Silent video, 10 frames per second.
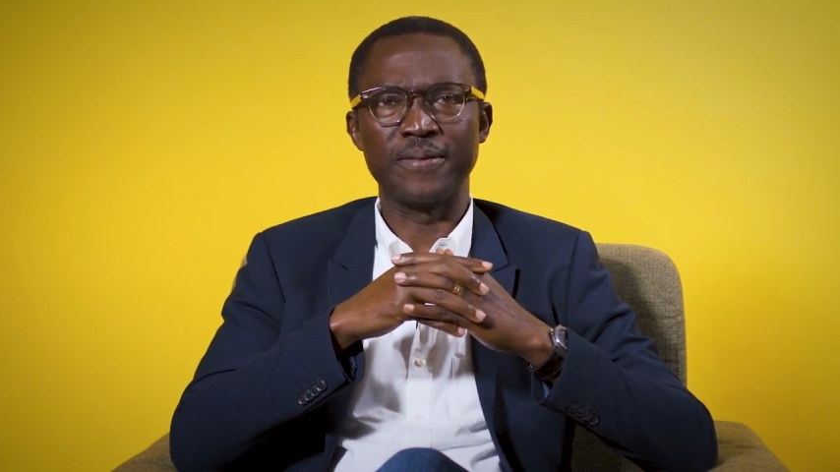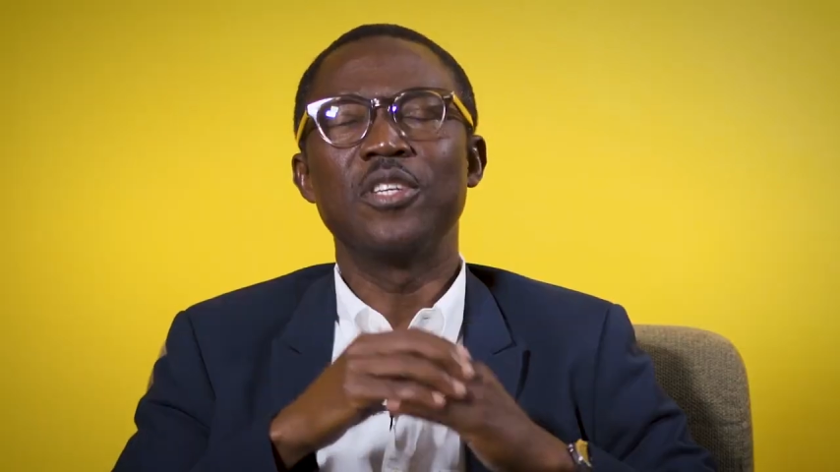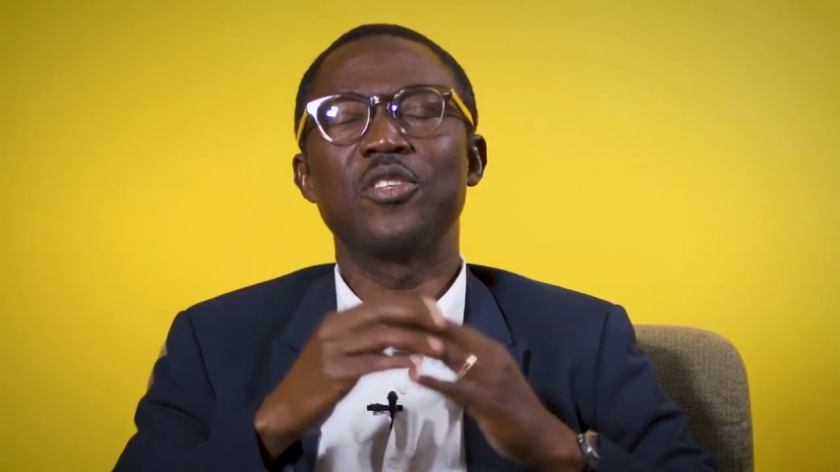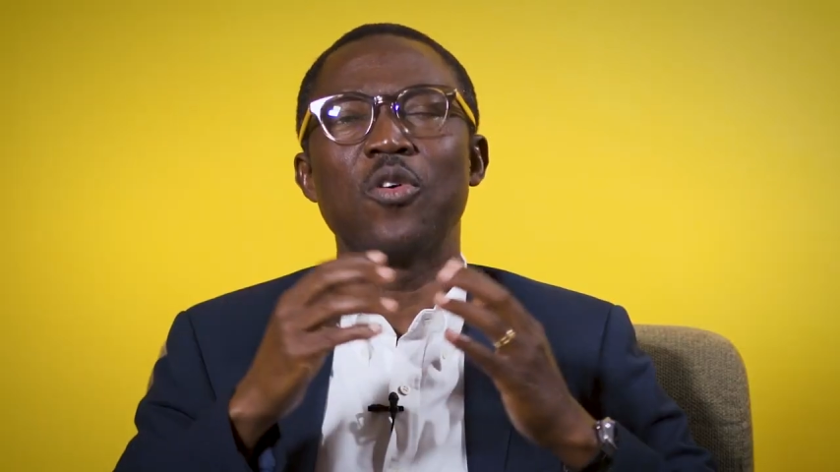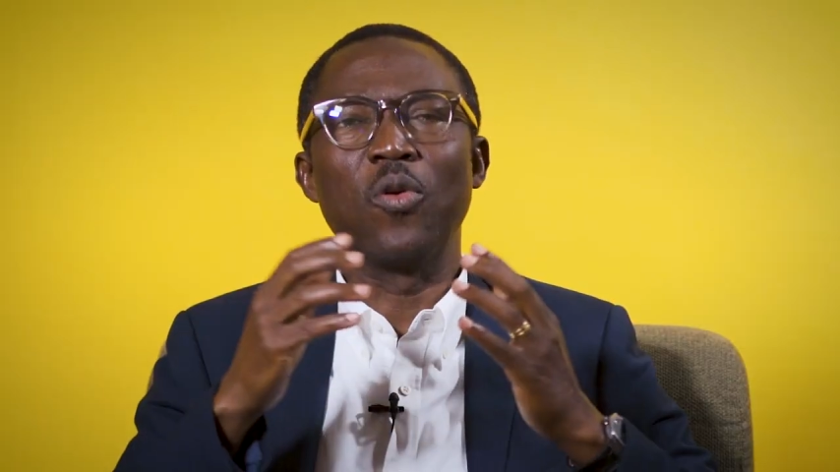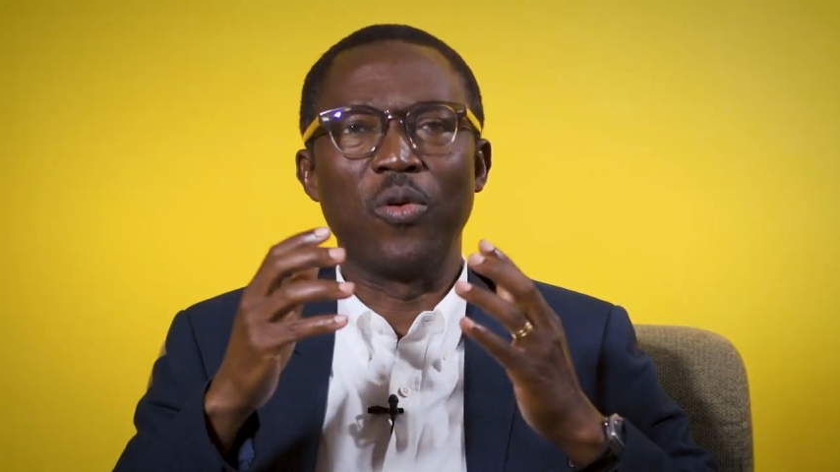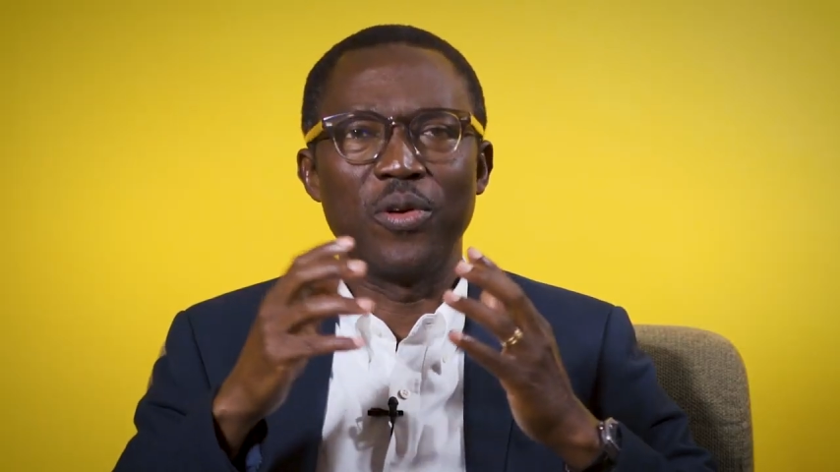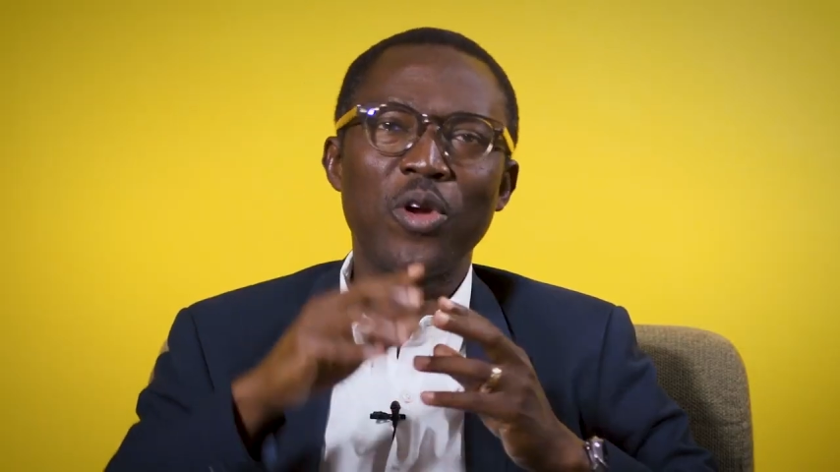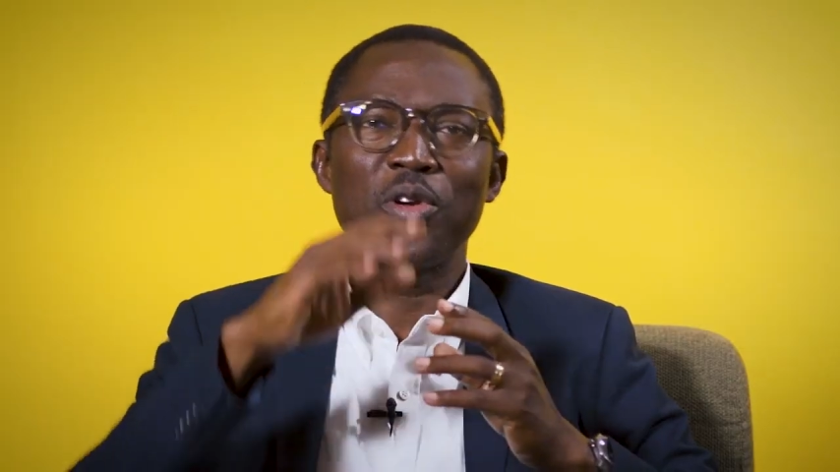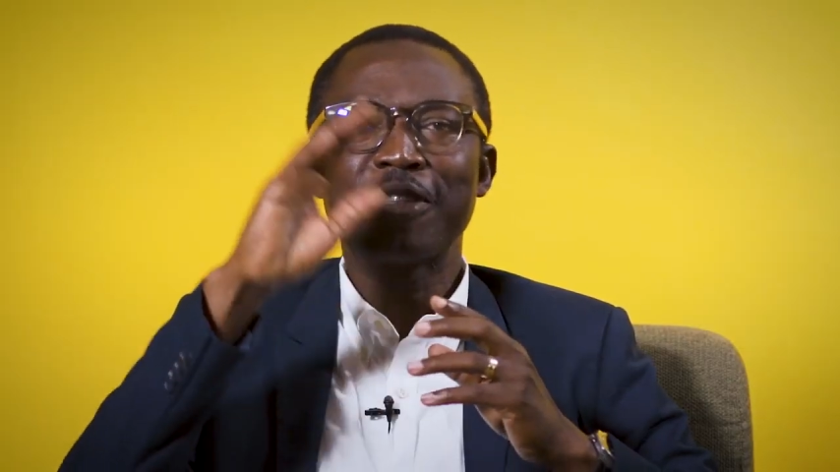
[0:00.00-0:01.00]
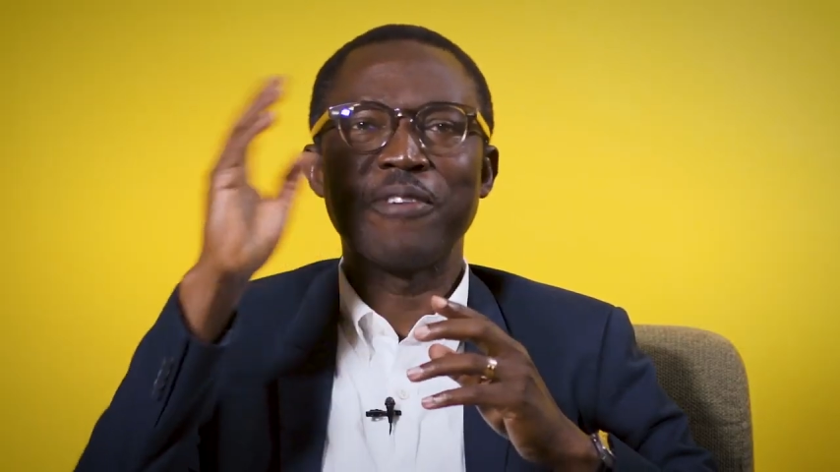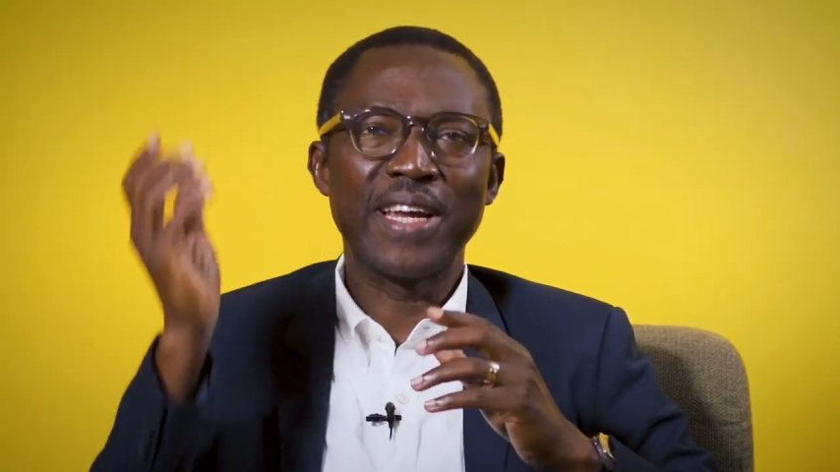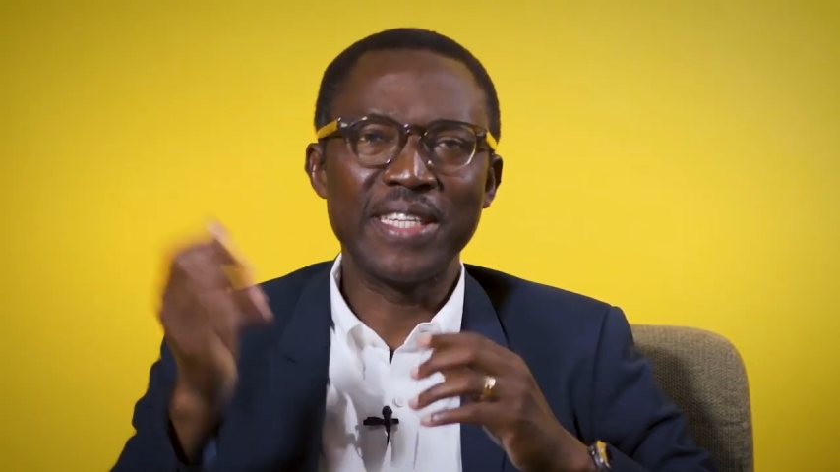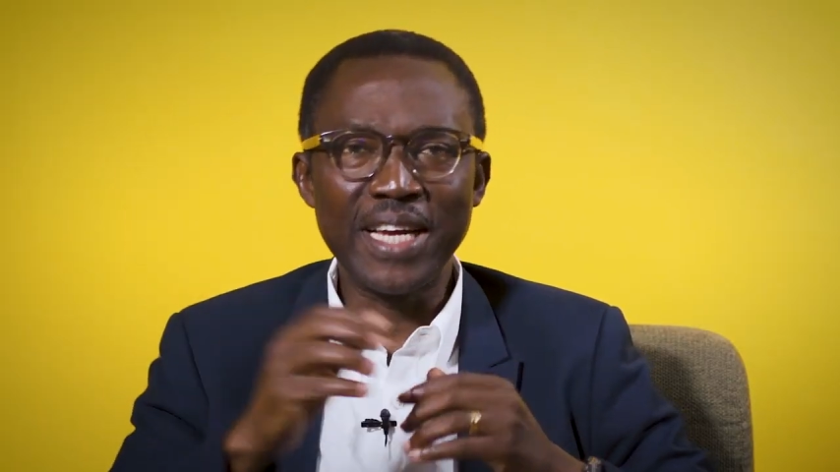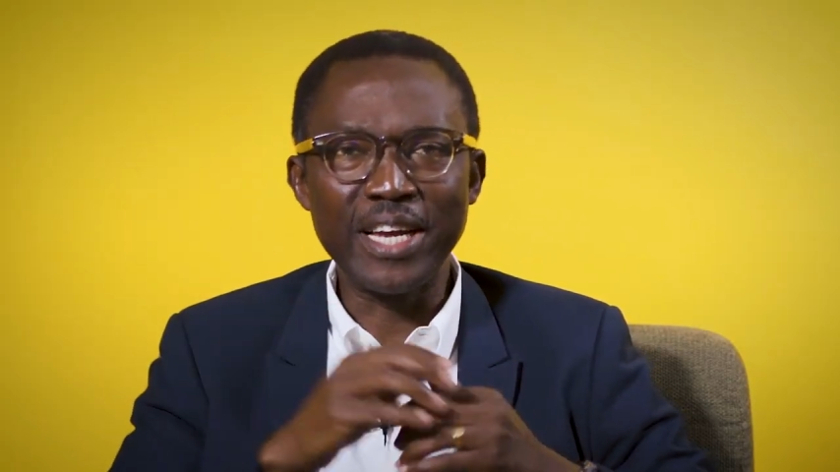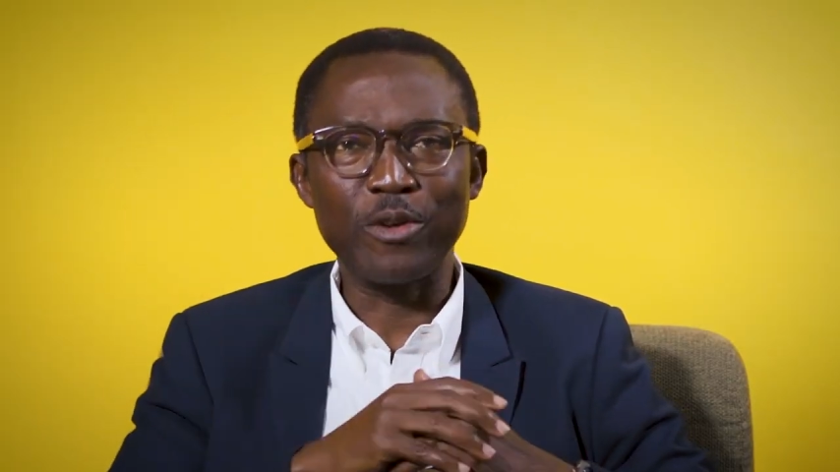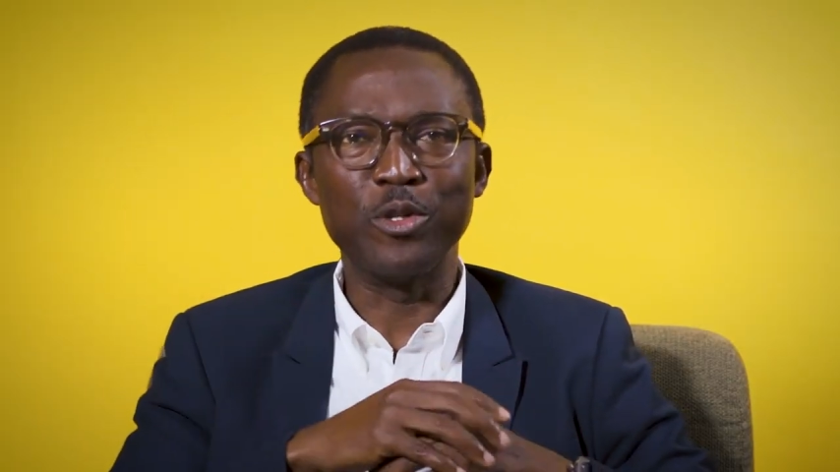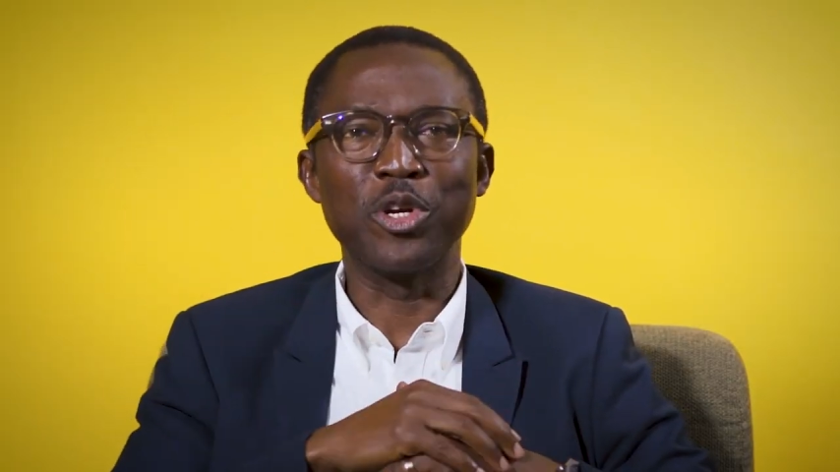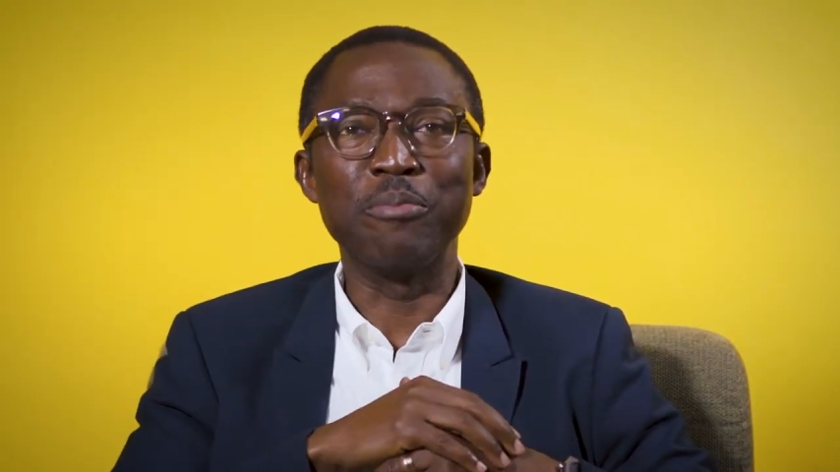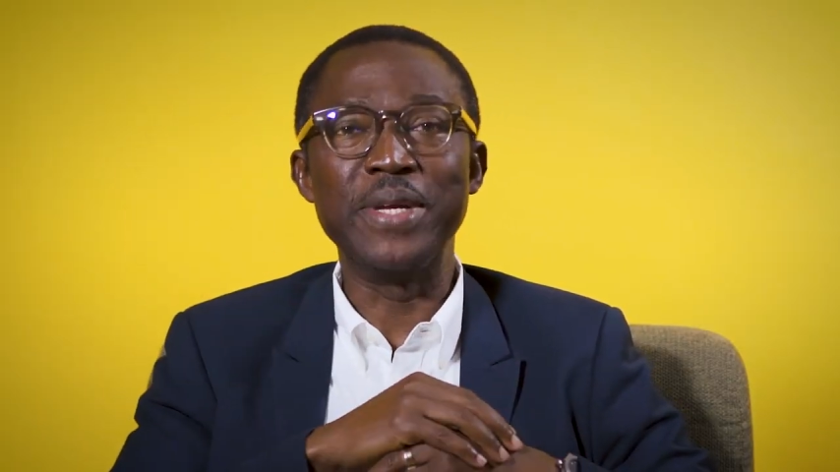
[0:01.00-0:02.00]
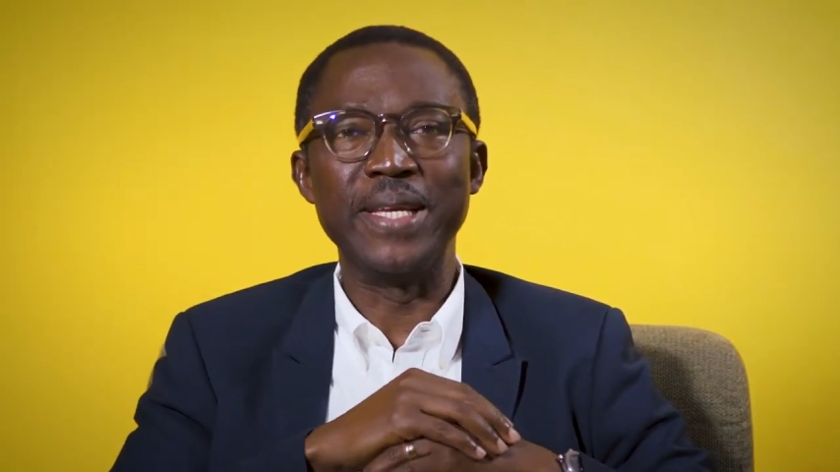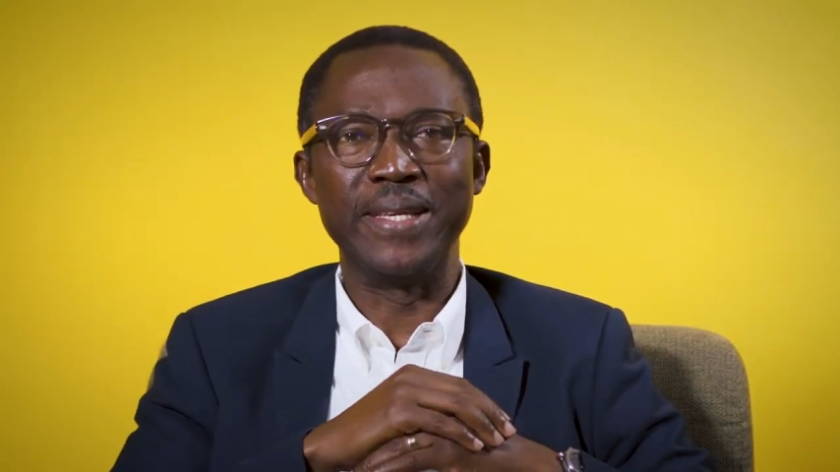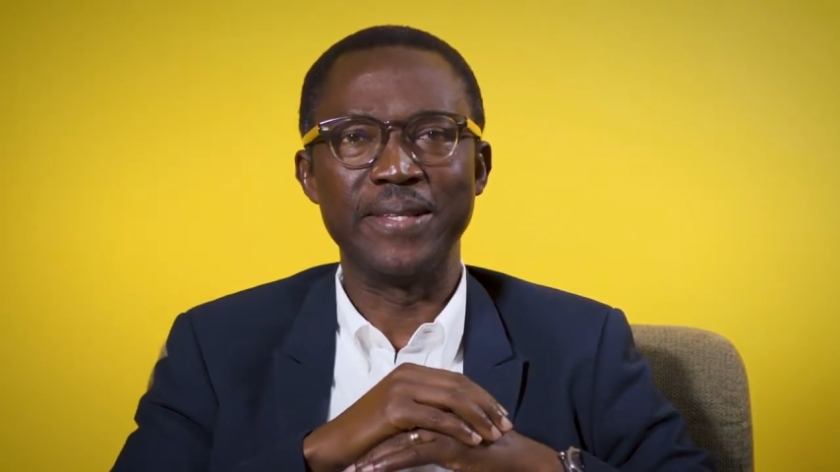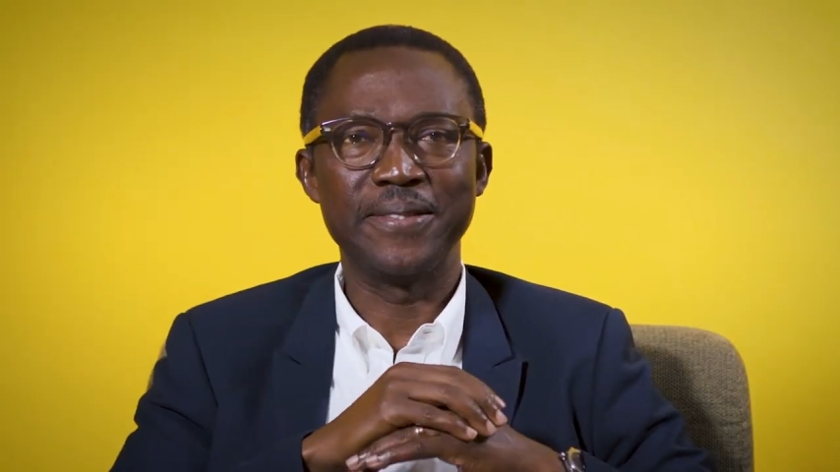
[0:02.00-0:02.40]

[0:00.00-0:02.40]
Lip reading: So, what does financial inclusion mean?